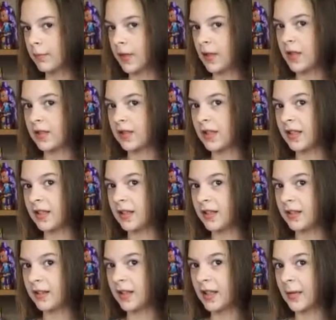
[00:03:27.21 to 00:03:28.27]
can you see her
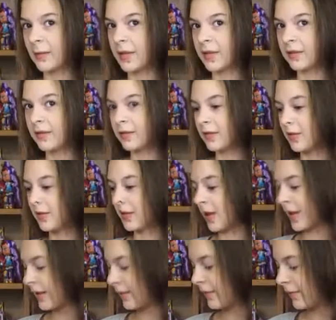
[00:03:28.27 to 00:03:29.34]
on mm -hmm. camera? You
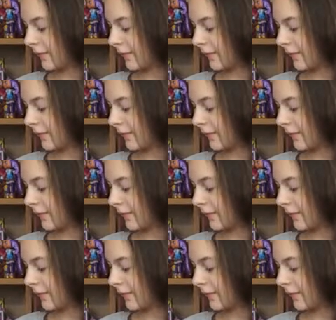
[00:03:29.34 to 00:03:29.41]
can.